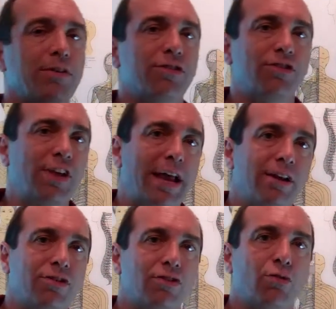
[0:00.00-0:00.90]
is the
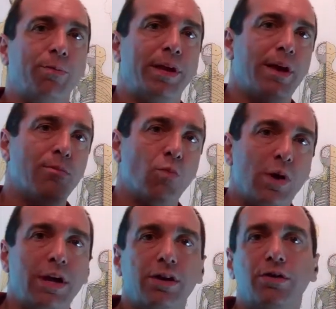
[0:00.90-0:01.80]
sinuses will become
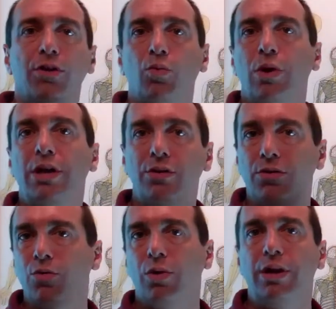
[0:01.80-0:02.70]
weaker and
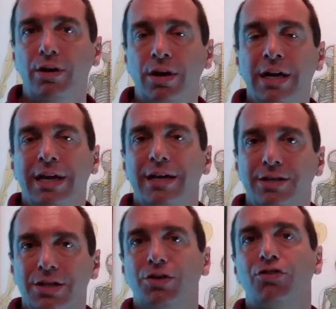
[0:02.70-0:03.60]
weaker and weaker
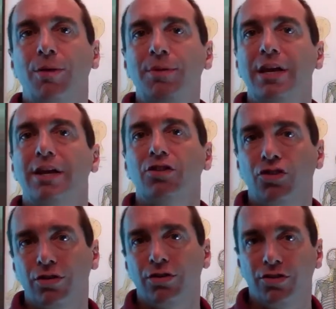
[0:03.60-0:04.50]
until some
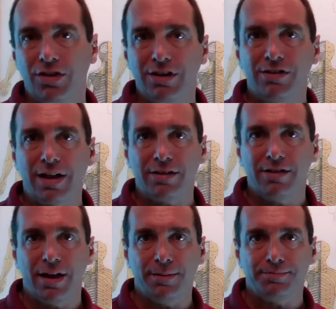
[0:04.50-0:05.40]
condition or disease
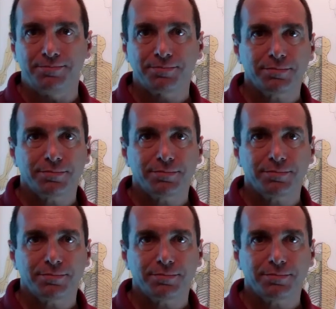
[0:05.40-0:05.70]
sets in.